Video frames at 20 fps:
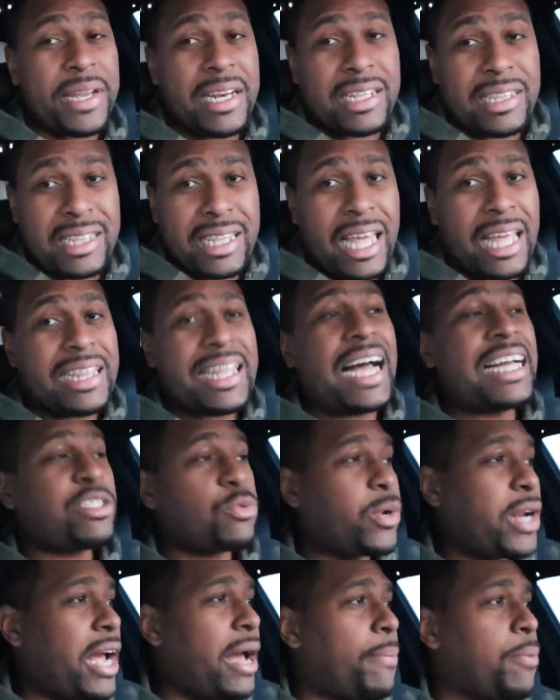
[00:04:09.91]
And
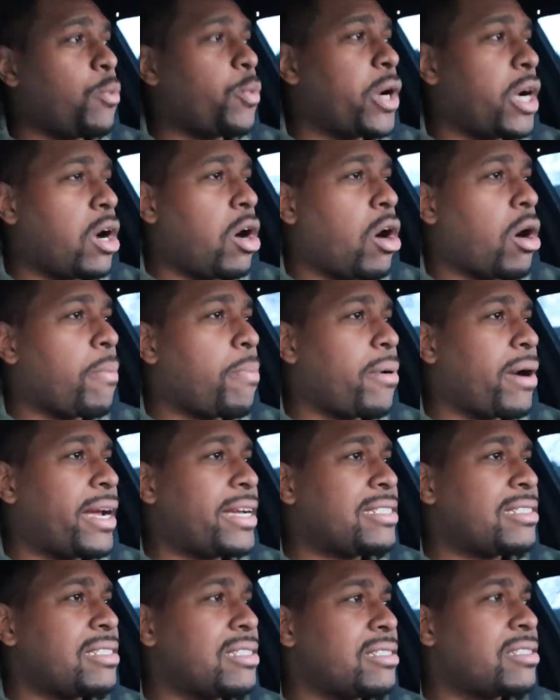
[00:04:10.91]
that's what happened with car
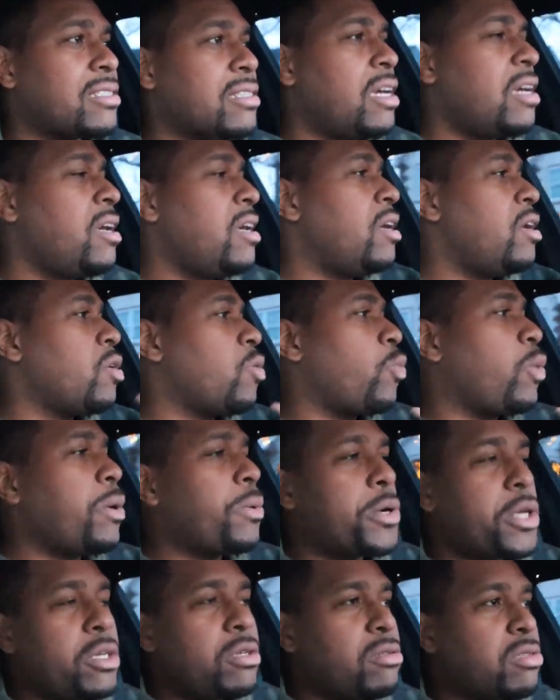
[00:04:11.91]
prices. We
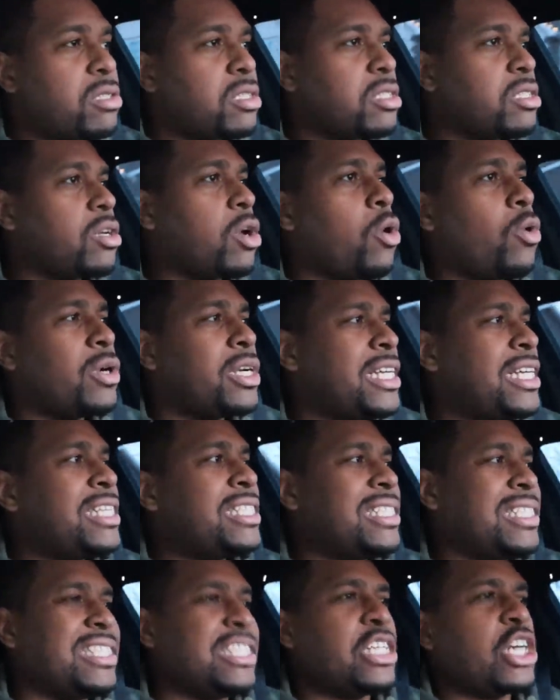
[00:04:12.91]
were used to going
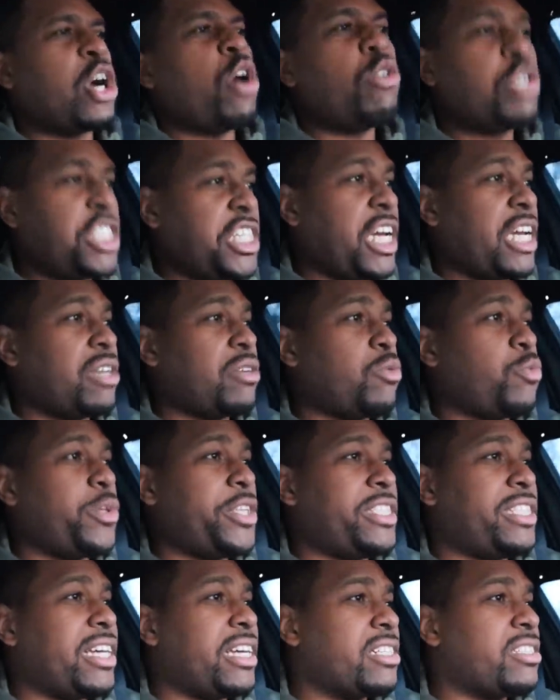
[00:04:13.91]
in and negotiating
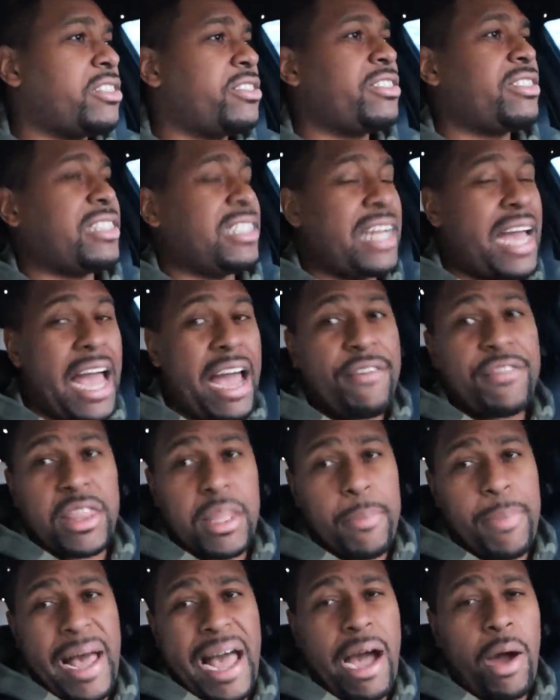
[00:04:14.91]
with dealers and having
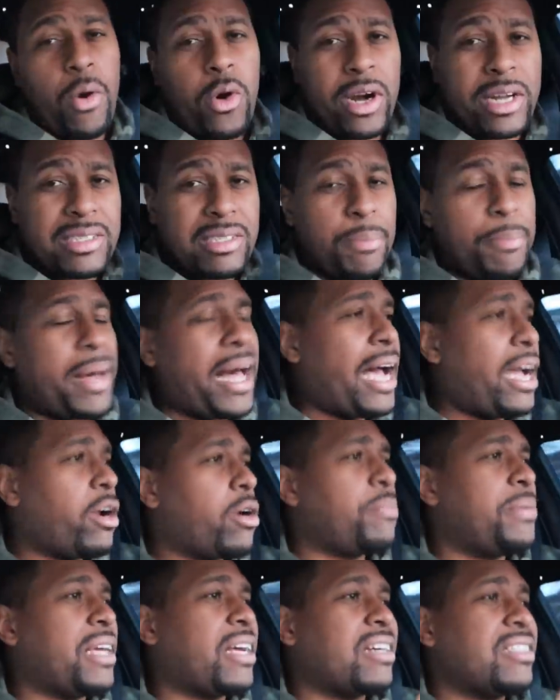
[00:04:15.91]
the power as the
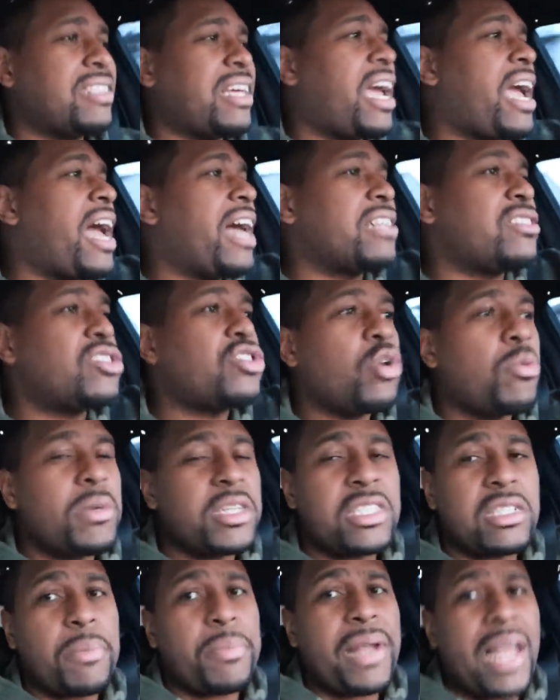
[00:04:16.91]
buyer because they had so
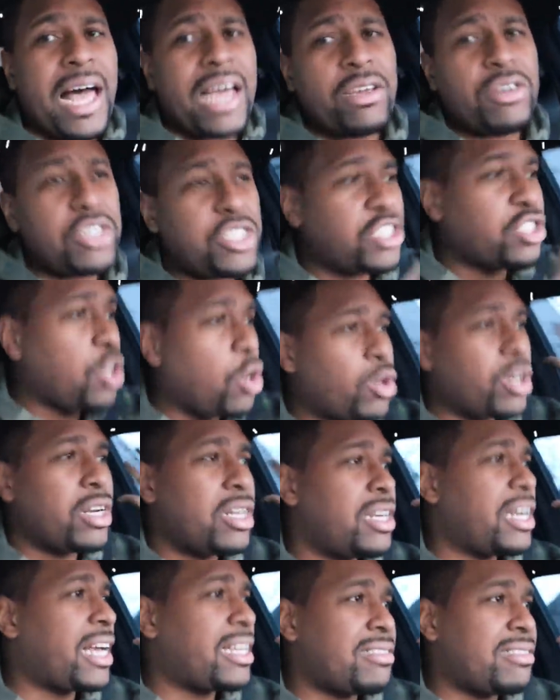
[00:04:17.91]
much supply. You could just go to
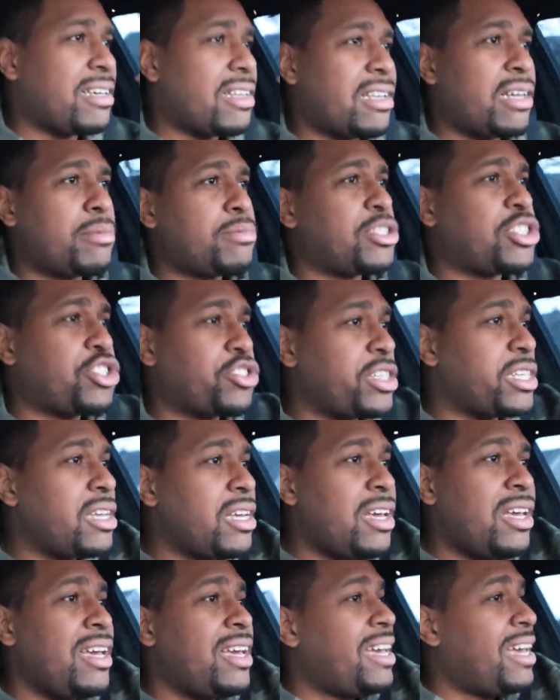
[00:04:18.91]
the next dealer up the street
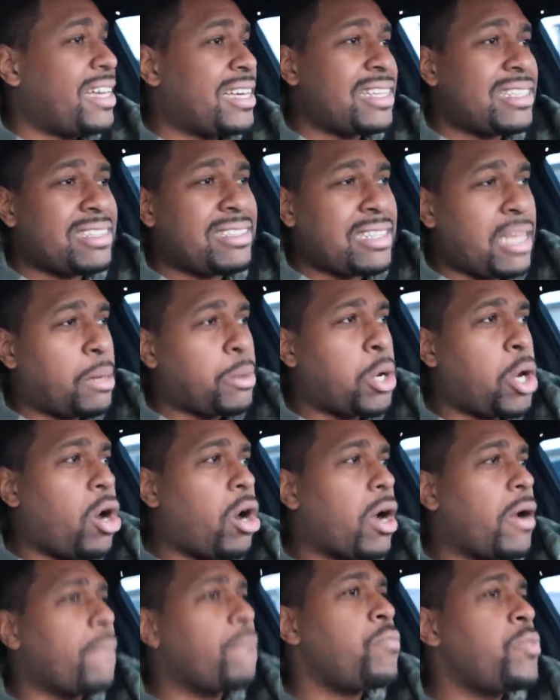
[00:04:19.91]
and get the same
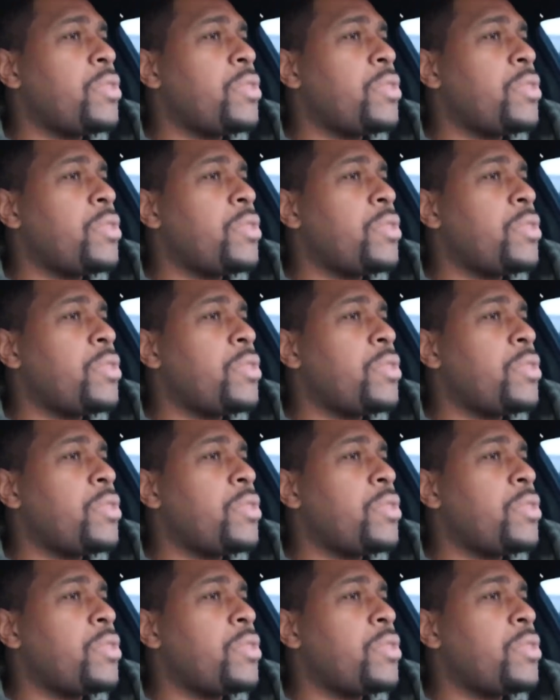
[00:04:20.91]
car.